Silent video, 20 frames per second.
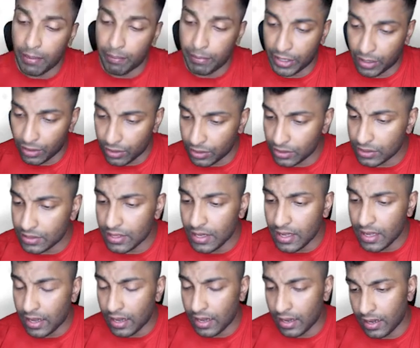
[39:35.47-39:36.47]
because
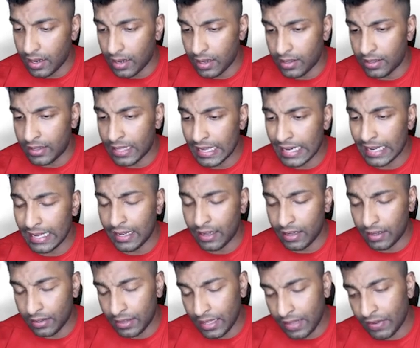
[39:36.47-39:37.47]

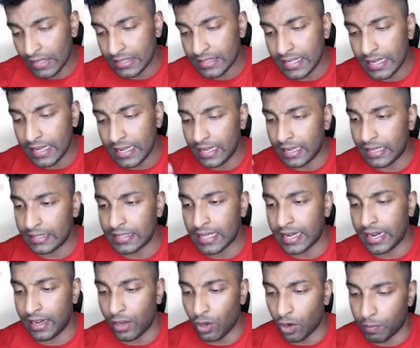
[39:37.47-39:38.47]
they will see is
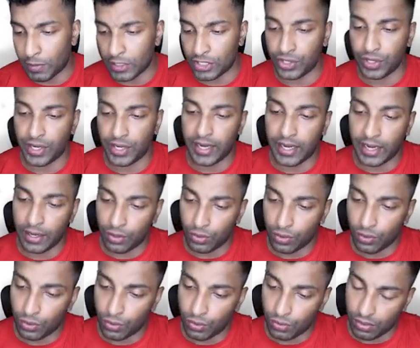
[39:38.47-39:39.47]
there any opportunity
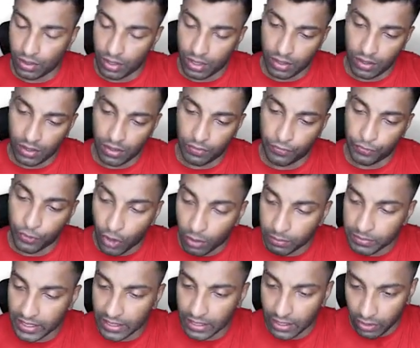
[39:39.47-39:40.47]
to
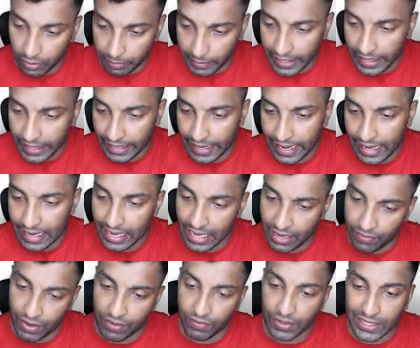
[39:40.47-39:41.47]
form the government again
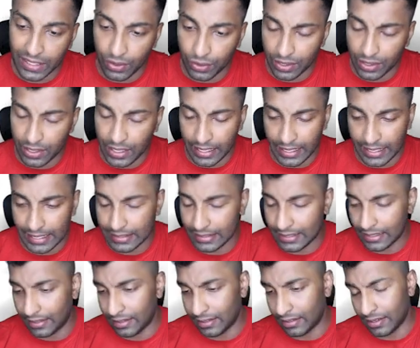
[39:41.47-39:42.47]
even without
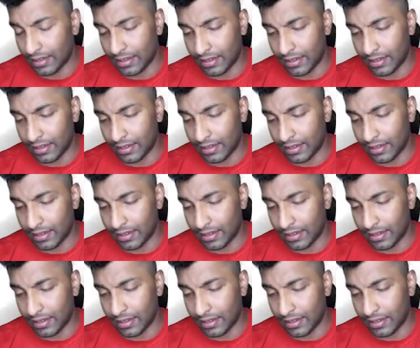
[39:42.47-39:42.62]
contesting,